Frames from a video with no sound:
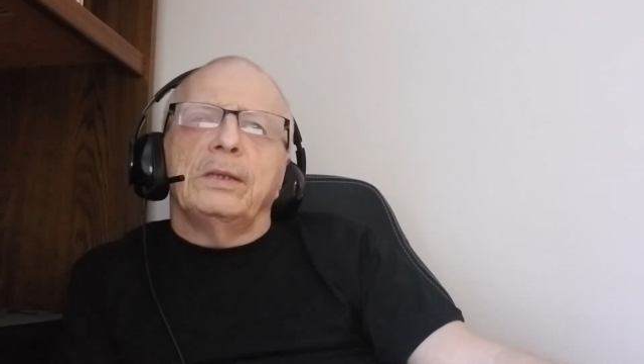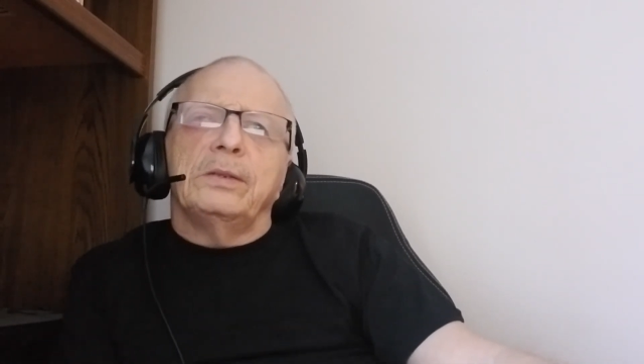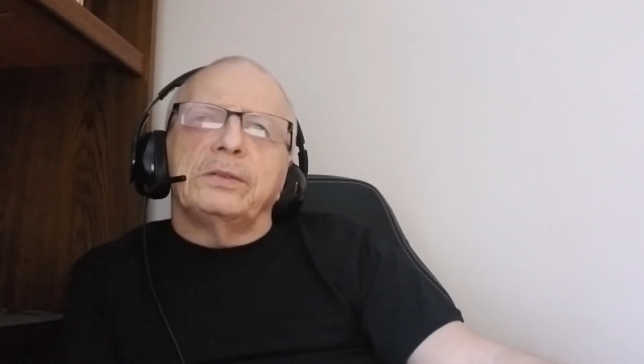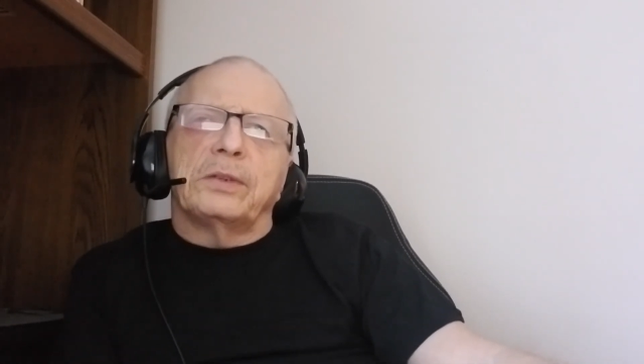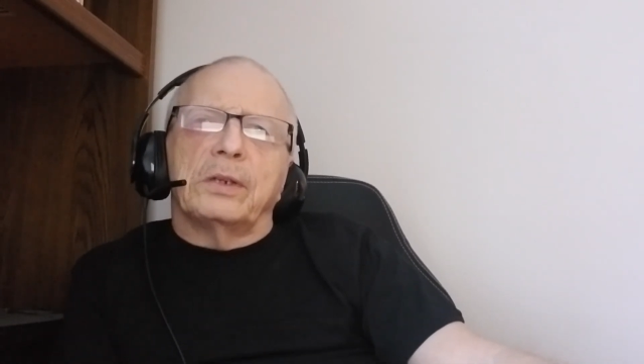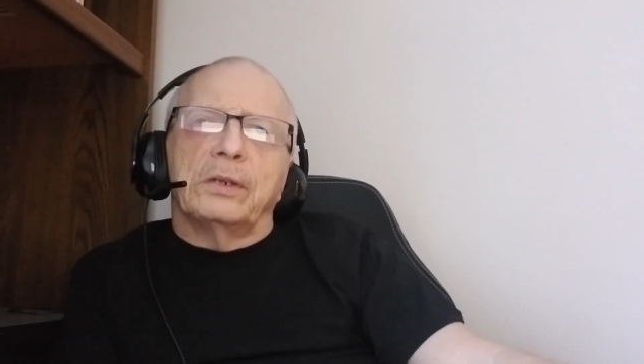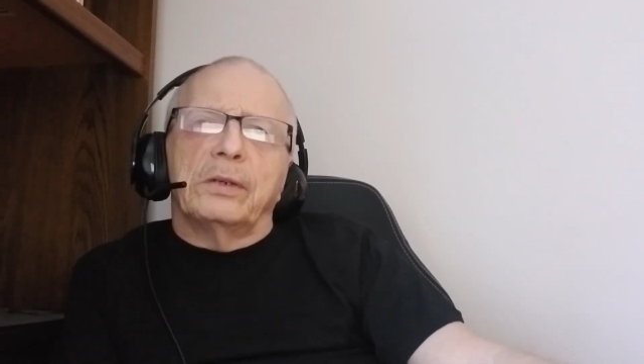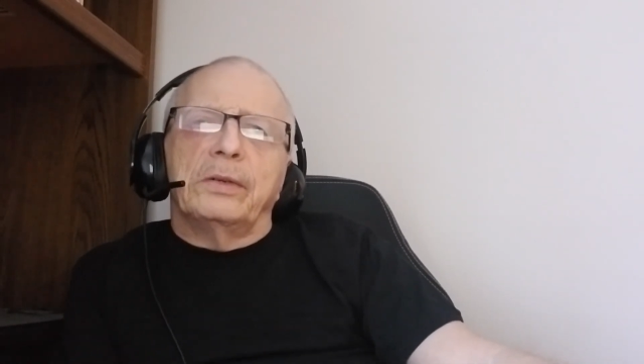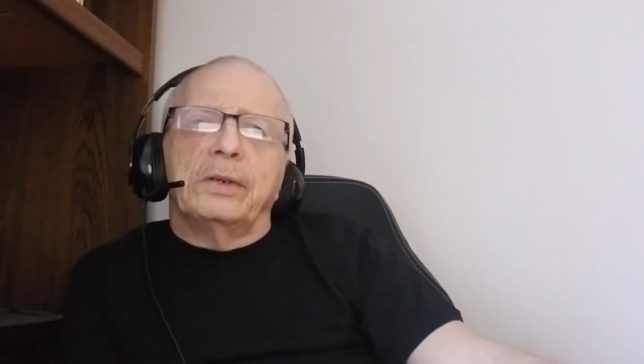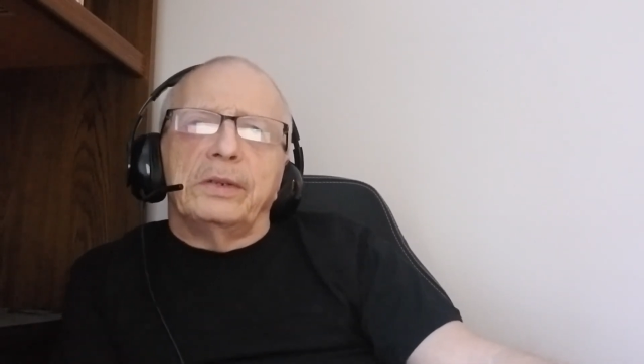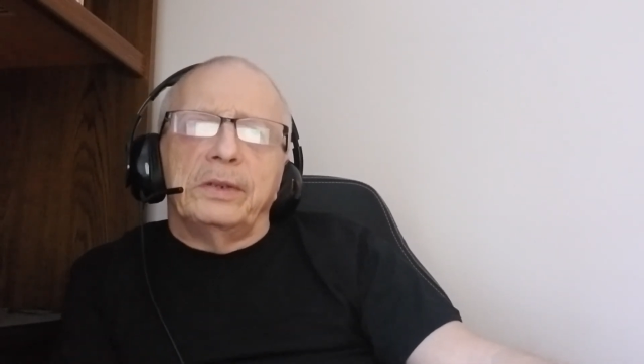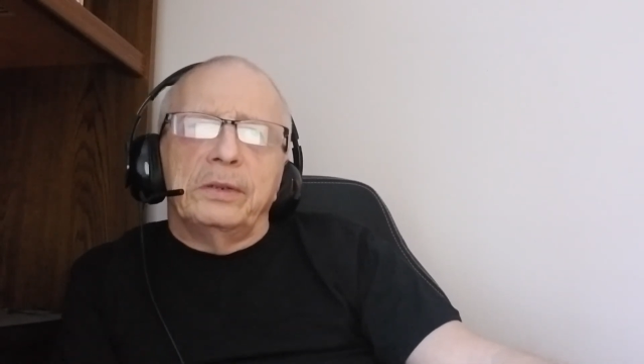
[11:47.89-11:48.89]
you should
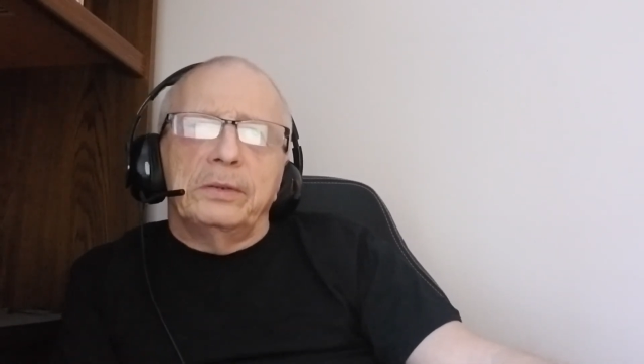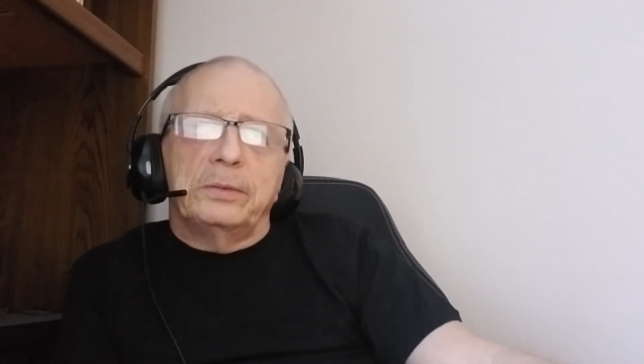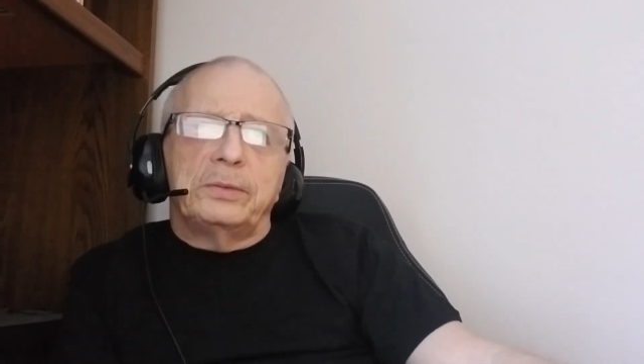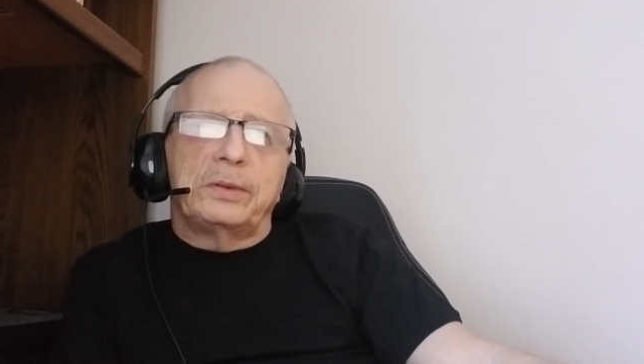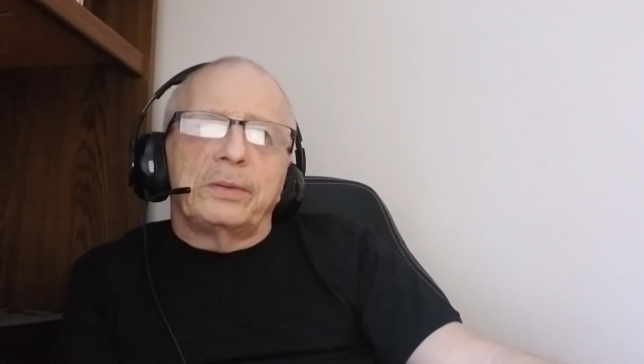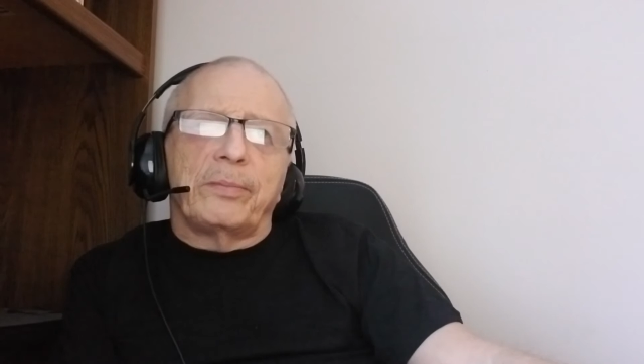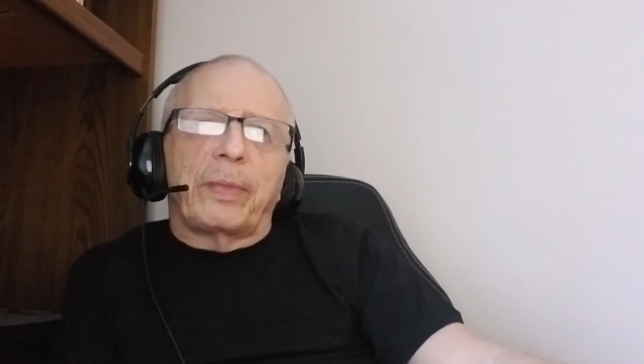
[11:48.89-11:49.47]
learn and use.